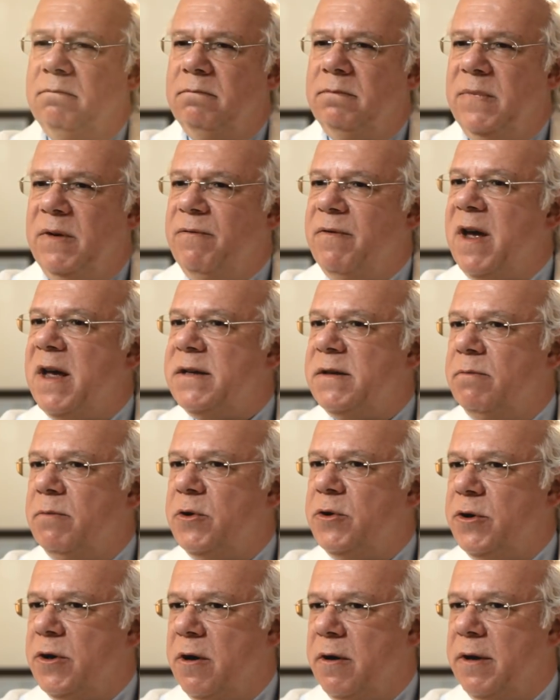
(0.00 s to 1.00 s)
The vast
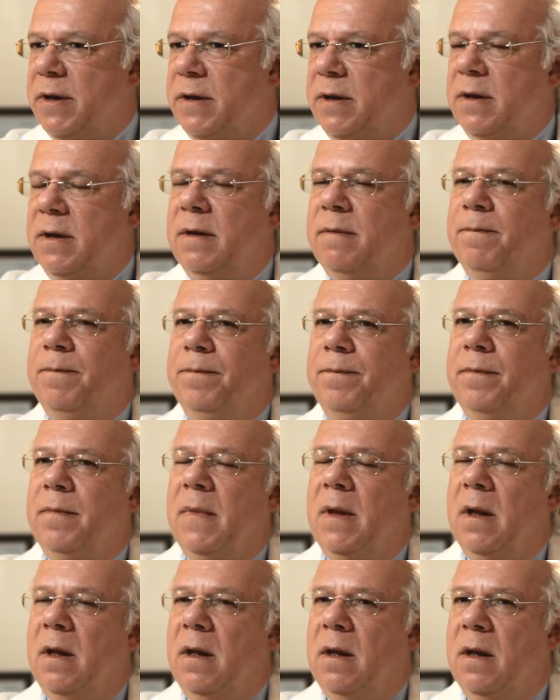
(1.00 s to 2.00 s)
majority
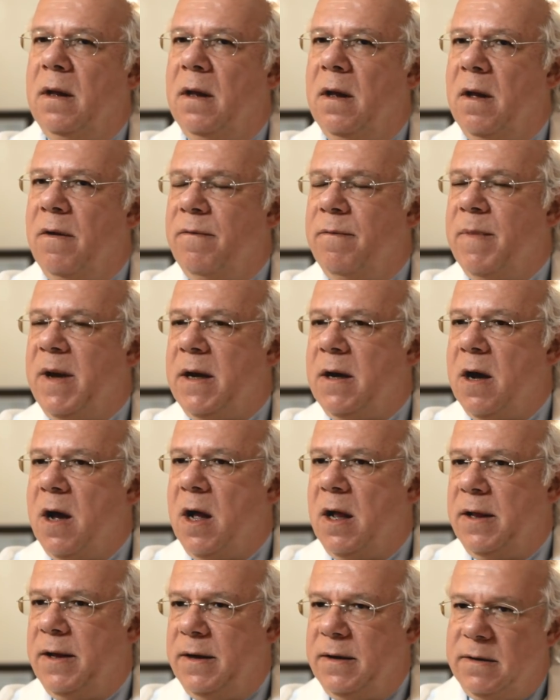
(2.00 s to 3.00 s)
uh, of my
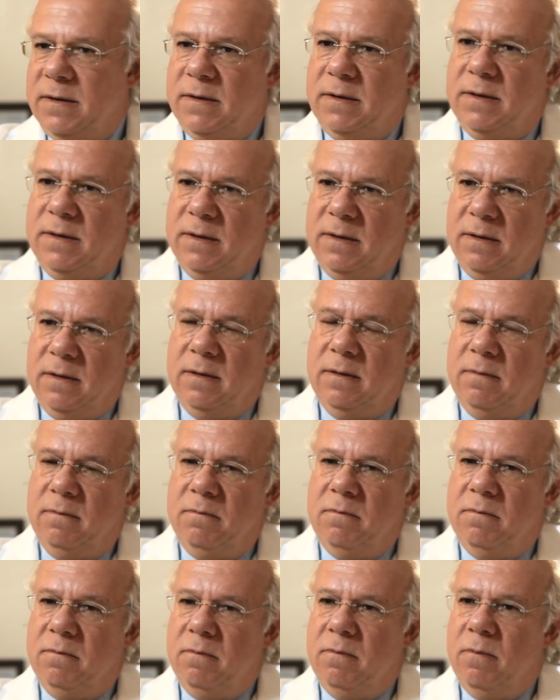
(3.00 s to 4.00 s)
colleagues
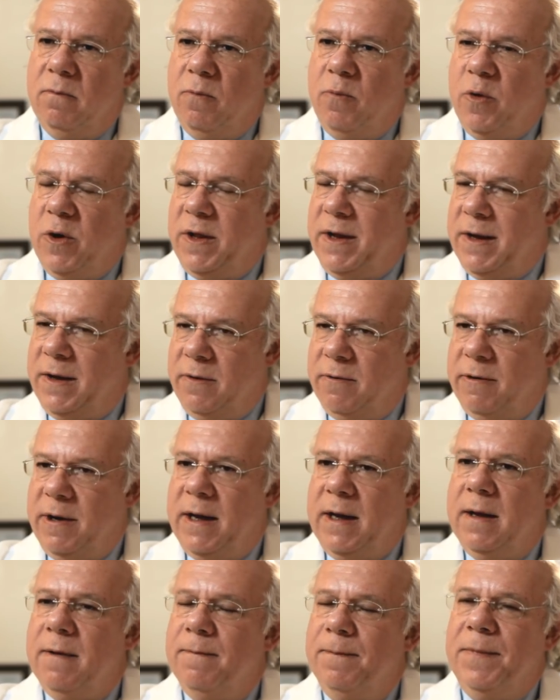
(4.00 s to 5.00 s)
will
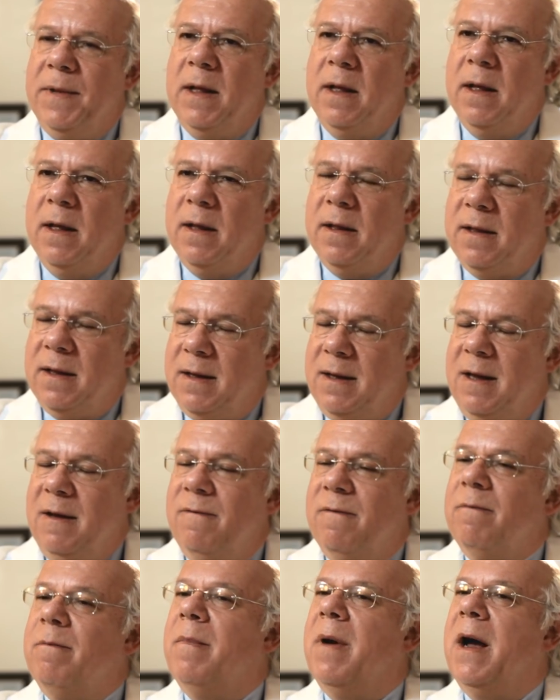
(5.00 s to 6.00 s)
agree that
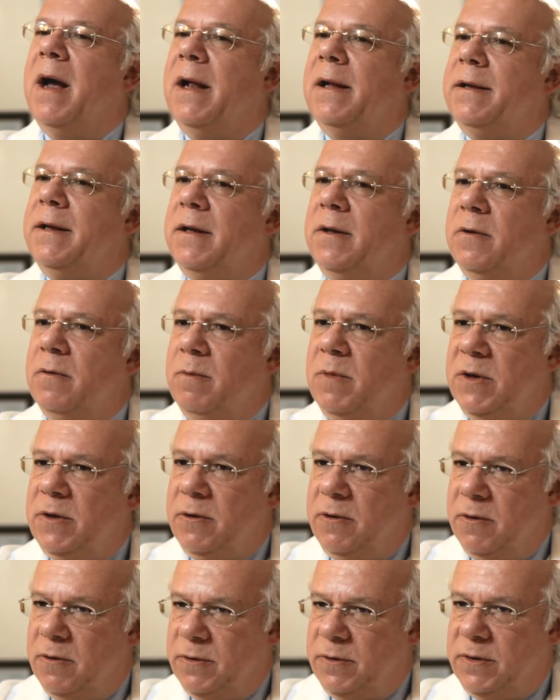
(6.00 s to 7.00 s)
even mild
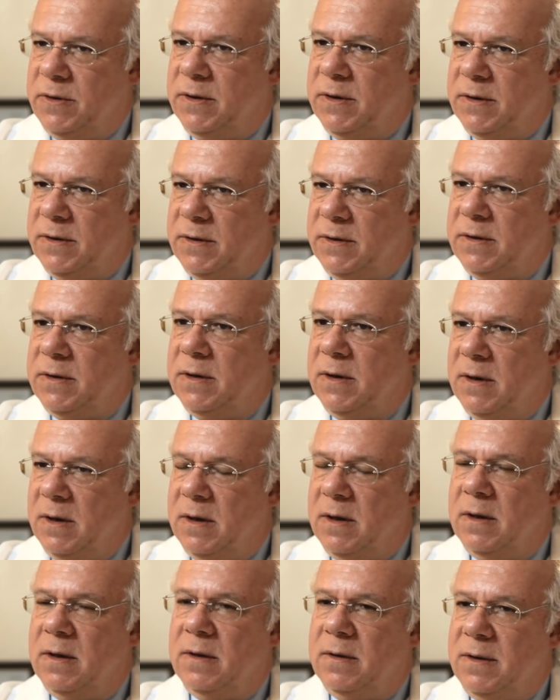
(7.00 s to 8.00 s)
endometriosis
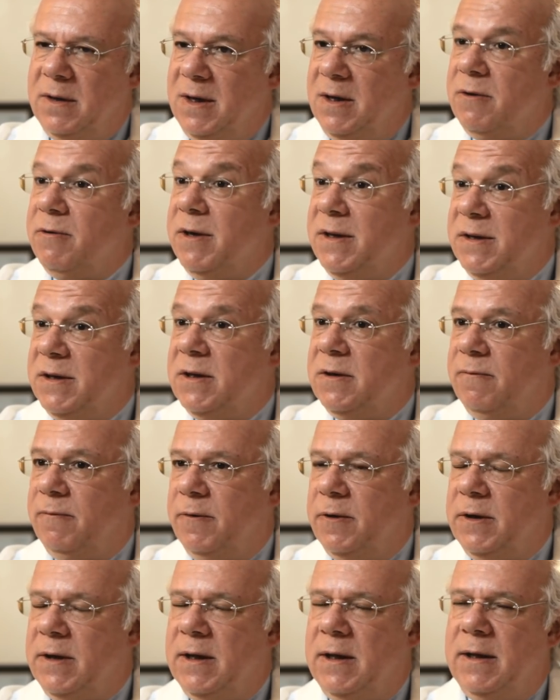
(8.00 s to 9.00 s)
uh, decreases
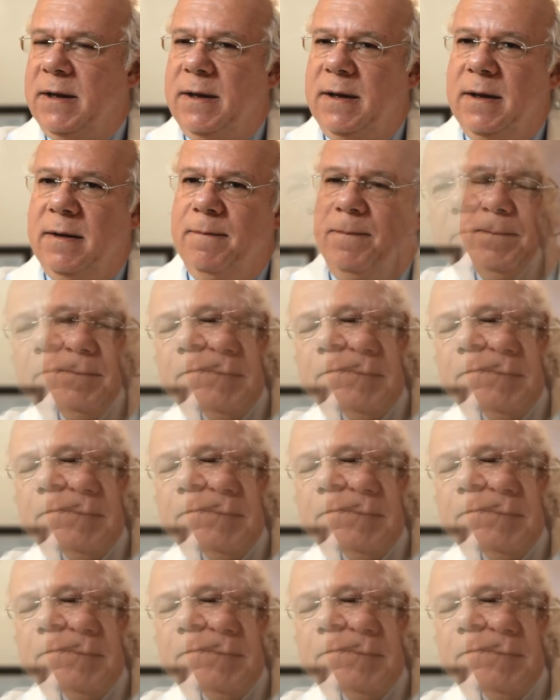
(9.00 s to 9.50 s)
fertility.